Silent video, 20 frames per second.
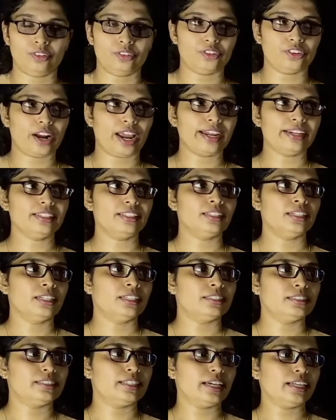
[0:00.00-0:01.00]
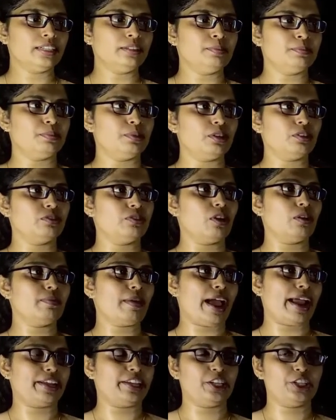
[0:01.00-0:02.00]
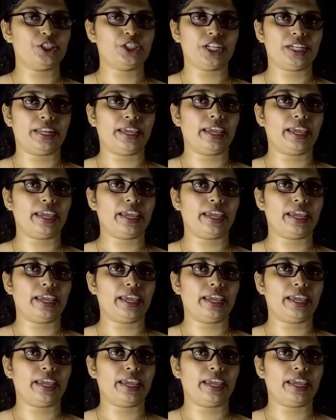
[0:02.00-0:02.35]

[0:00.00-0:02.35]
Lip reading: Right? Then perform addition.